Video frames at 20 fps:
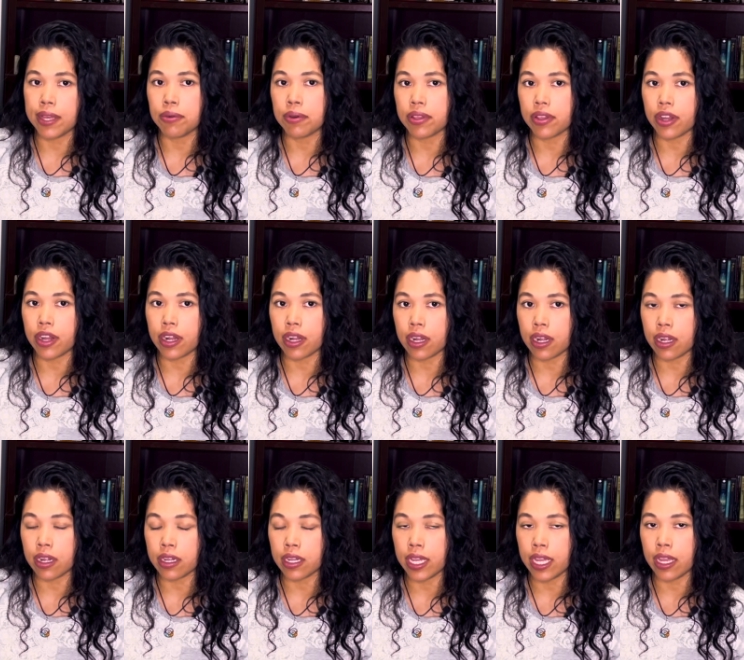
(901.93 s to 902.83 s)
with
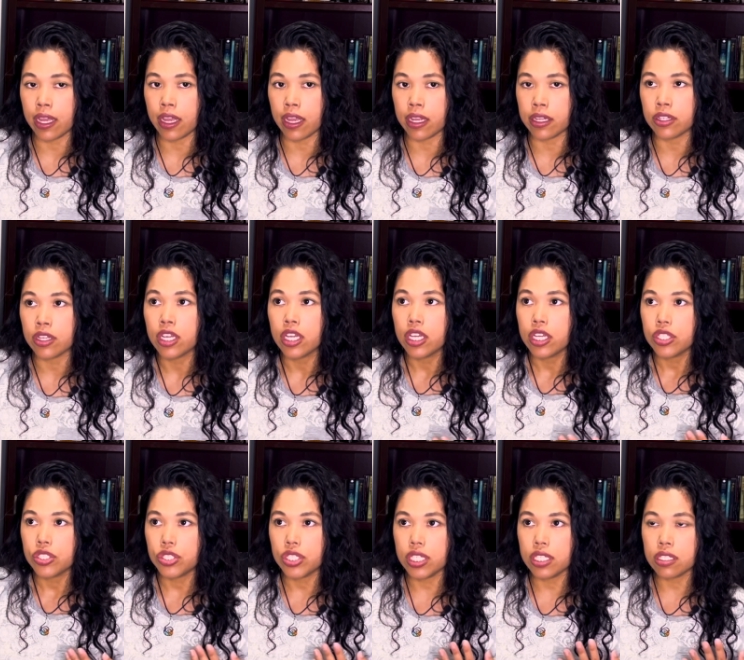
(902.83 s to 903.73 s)
her, and
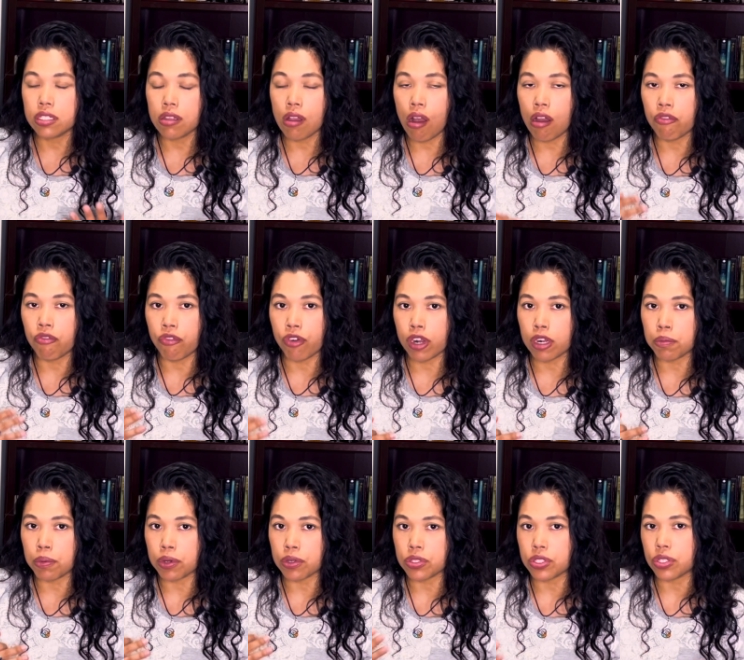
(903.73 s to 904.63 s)
she's
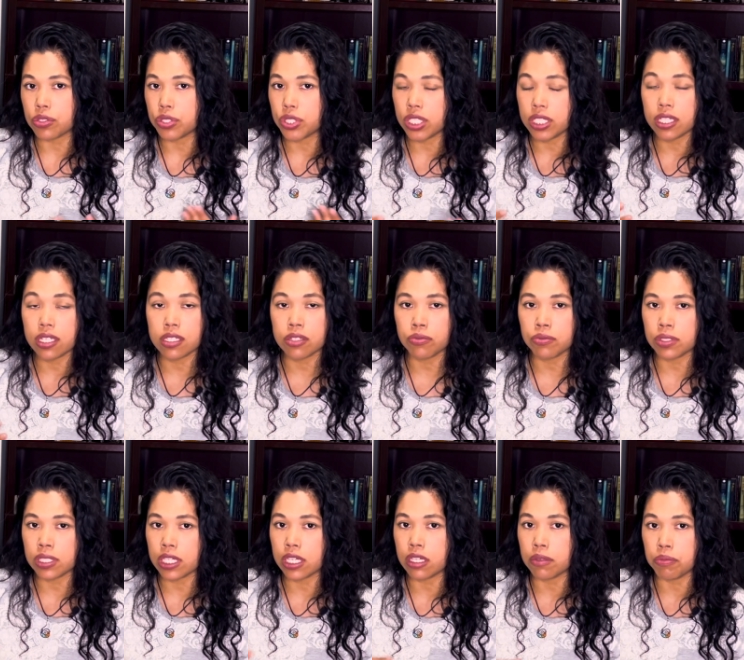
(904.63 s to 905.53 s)
nonverbal, so she doesn't
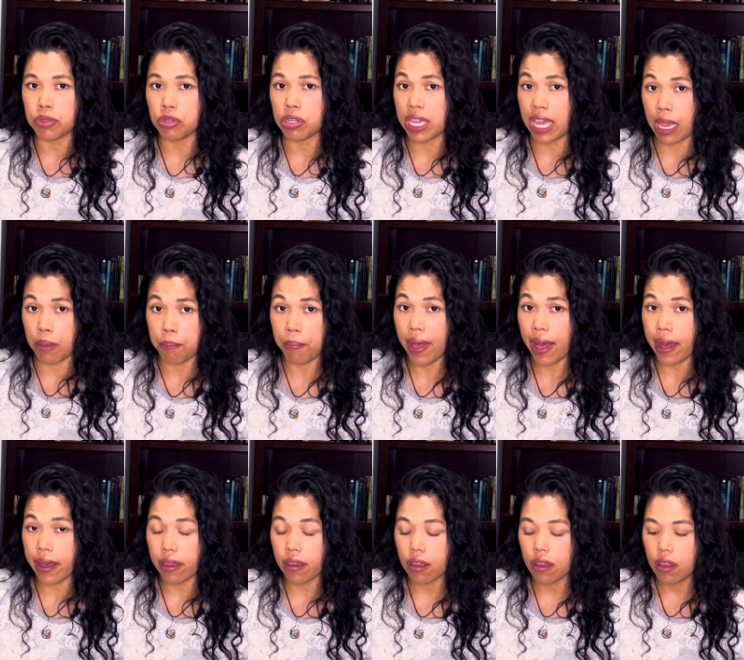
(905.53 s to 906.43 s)
really communicate
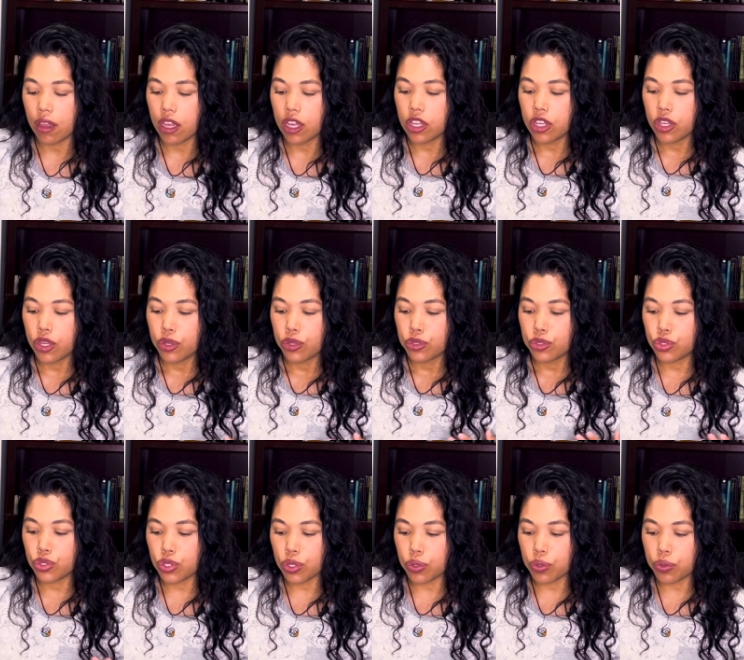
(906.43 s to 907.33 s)
back.
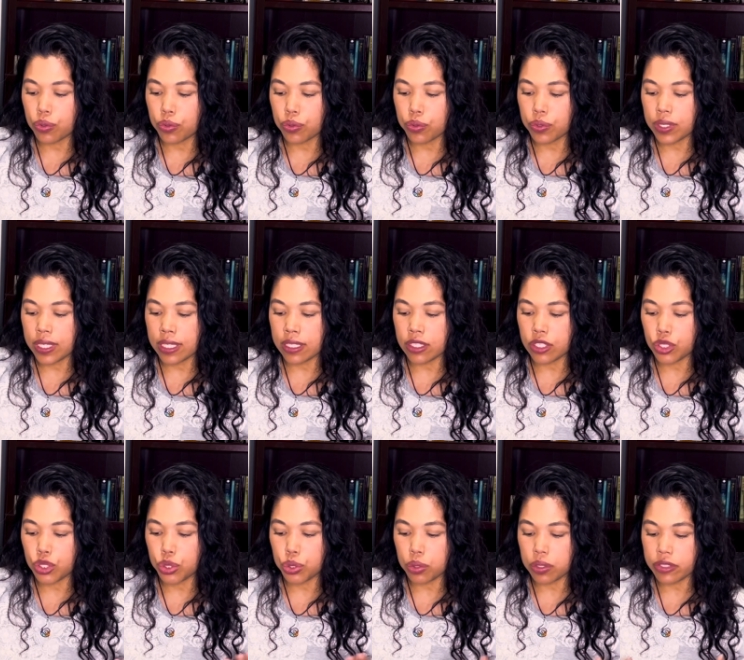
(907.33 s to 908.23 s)
So in this
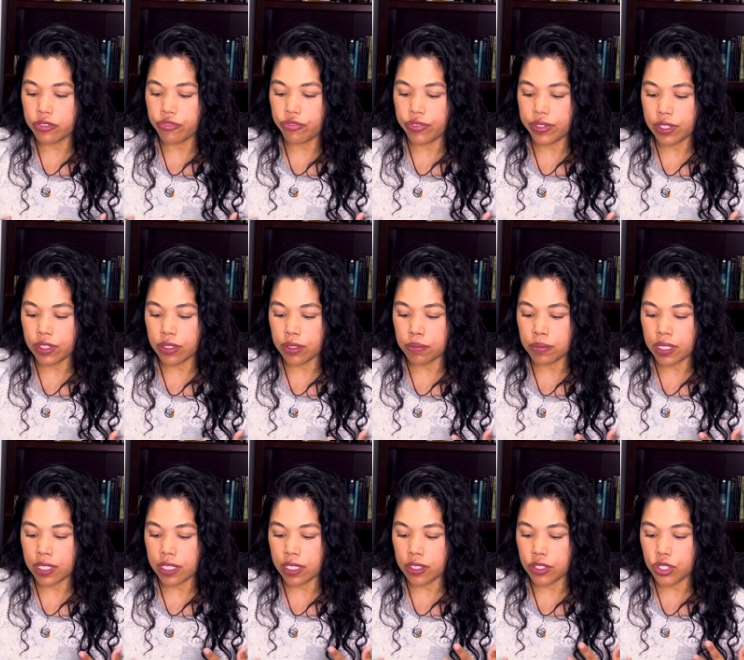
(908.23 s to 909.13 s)
short film,
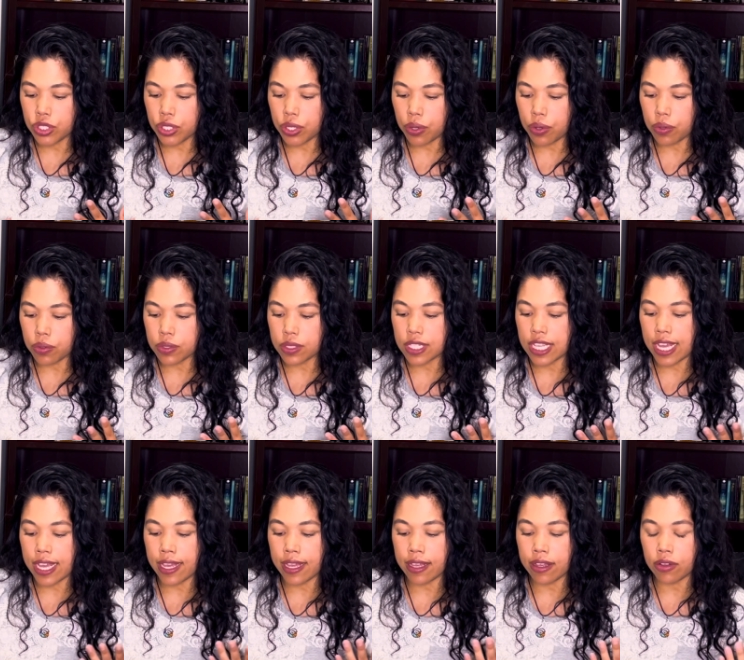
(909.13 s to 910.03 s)
it shows
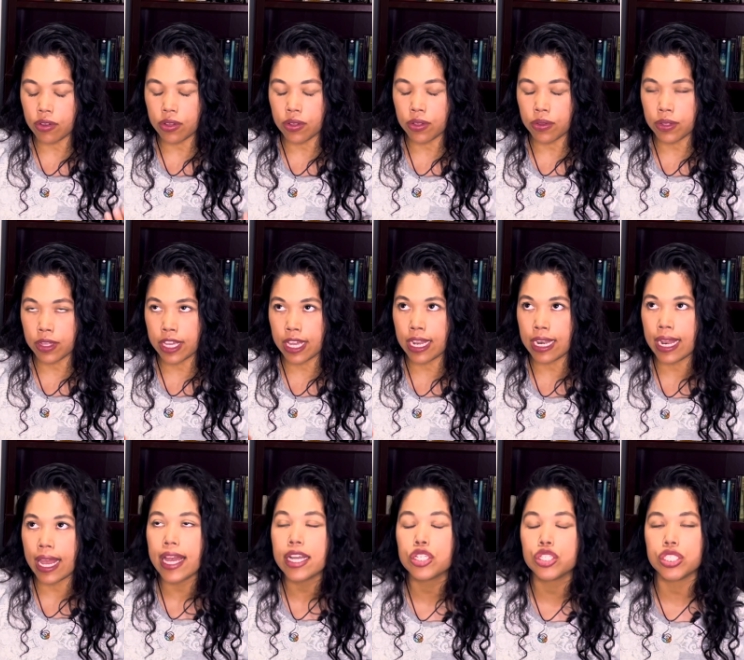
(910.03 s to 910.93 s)
that
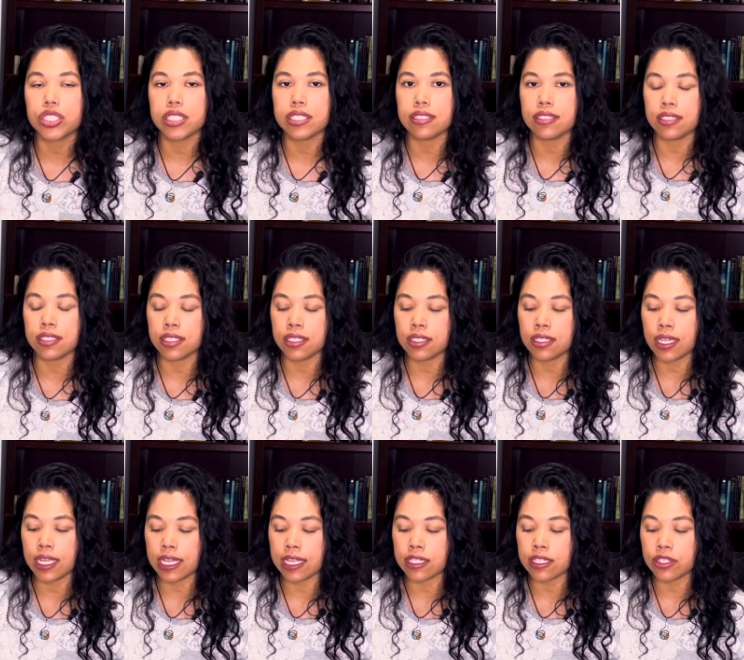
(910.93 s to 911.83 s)
connection
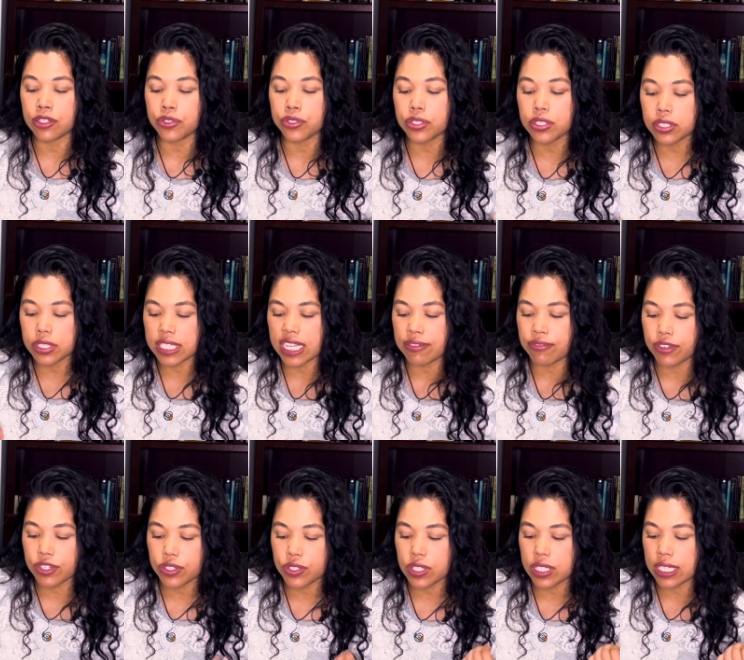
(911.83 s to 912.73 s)
and the
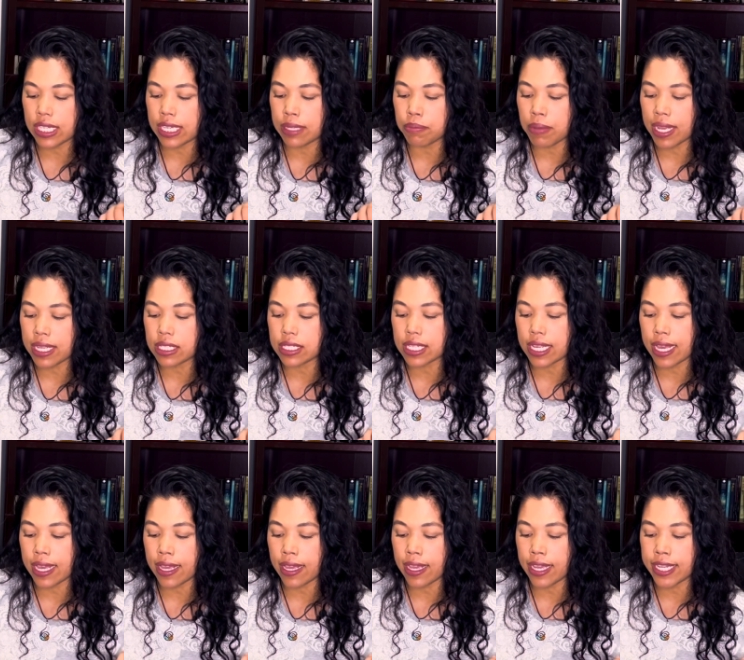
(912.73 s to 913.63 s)
neurodiversity
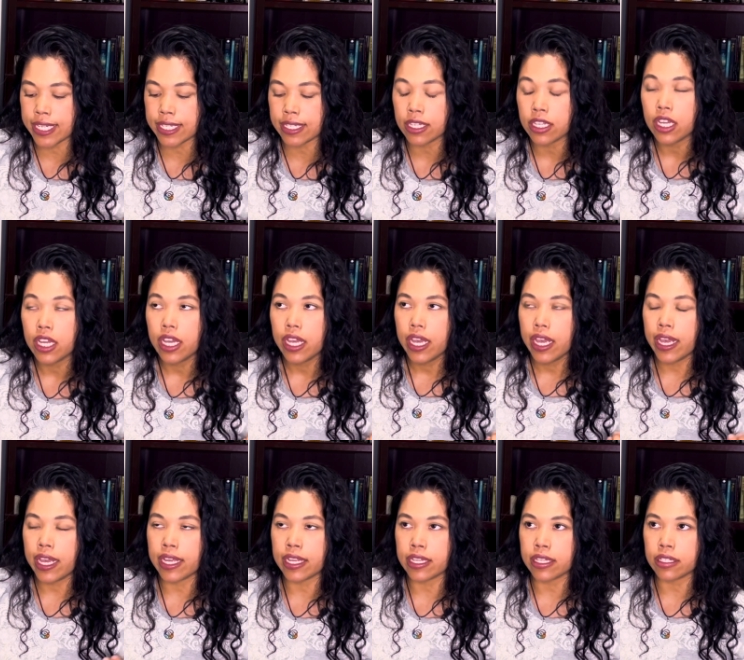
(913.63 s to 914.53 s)
mindset,
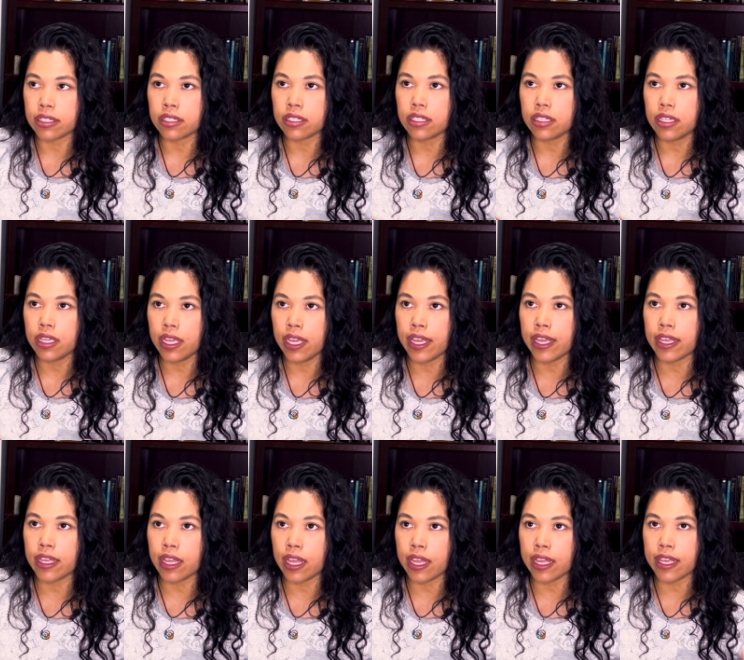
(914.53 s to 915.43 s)
and
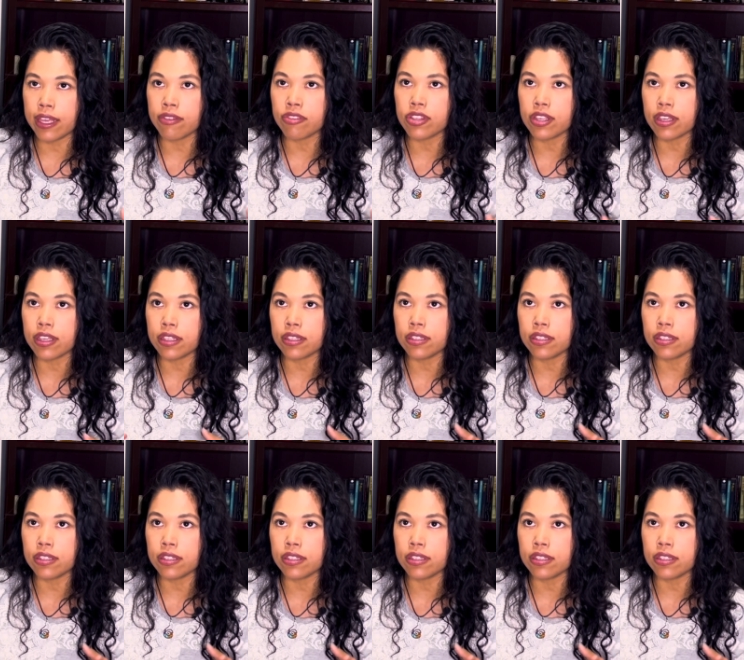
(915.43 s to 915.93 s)
it gives a